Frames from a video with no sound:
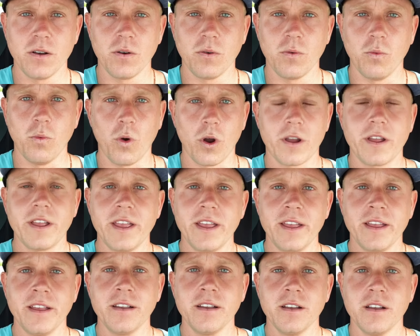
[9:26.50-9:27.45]

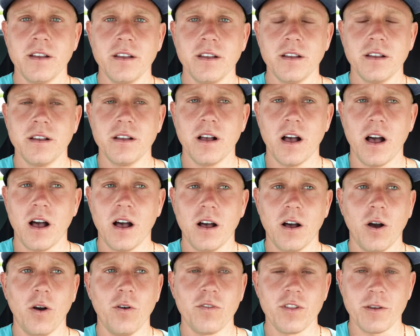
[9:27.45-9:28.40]
working
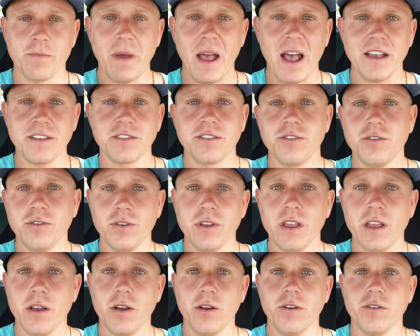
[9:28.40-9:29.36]
over the past 2
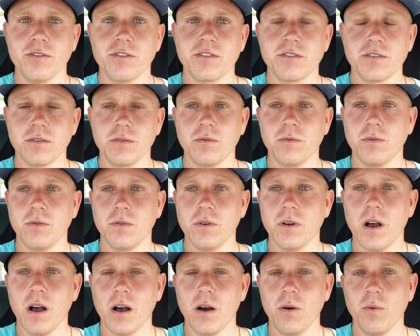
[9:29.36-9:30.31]
years,
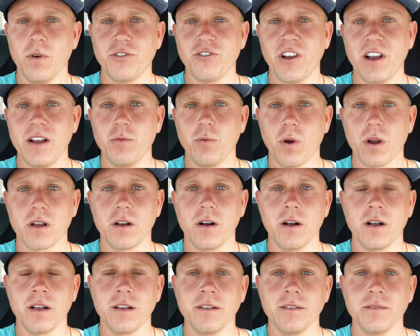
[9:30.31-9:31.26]
which I work
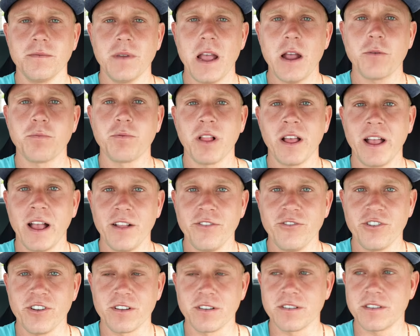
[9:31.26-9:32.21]
on airplane
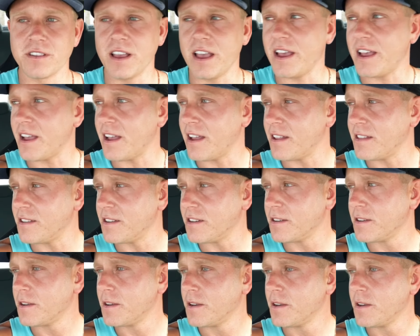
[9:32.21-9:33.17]
engines, and
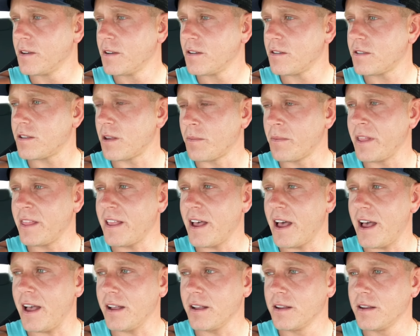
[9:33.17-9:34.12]
something
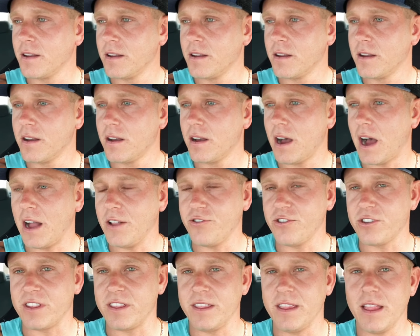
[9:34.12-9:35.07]
that I
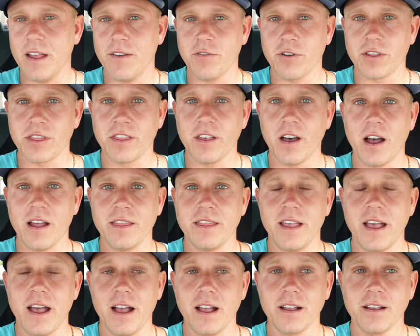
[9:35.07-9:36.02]
just never thought
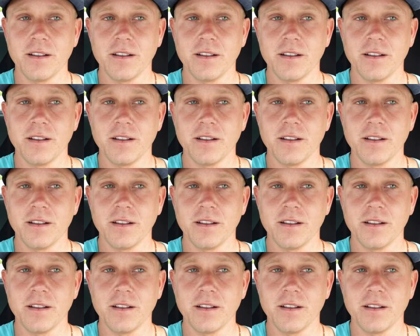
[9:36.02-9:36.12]
that